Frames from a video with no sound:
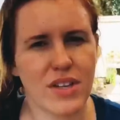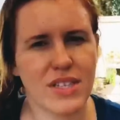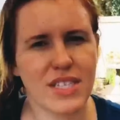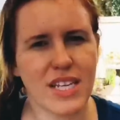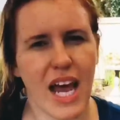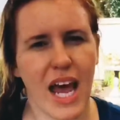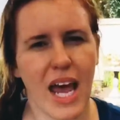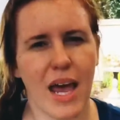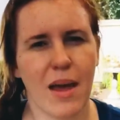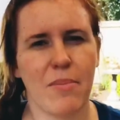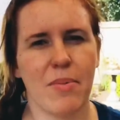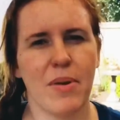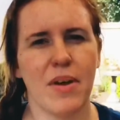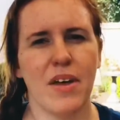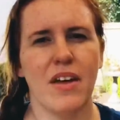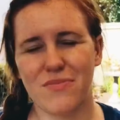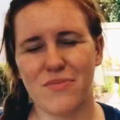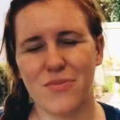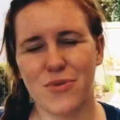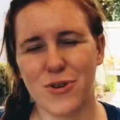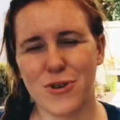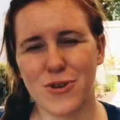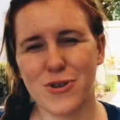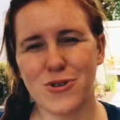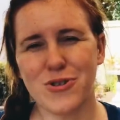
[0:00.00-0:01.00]
type
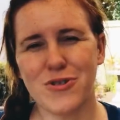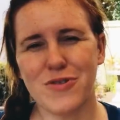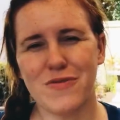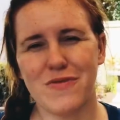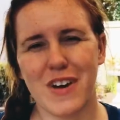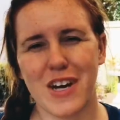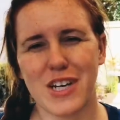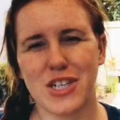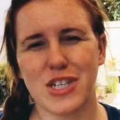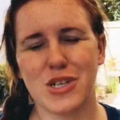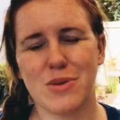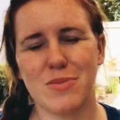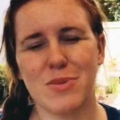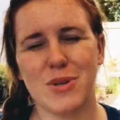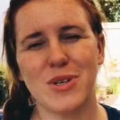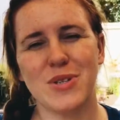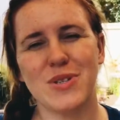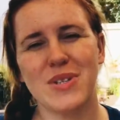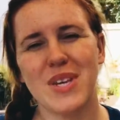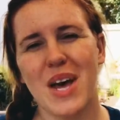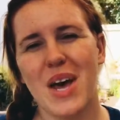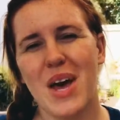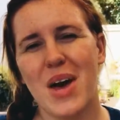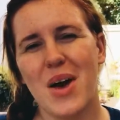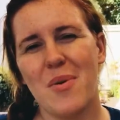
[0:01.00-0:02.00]
root vegetables.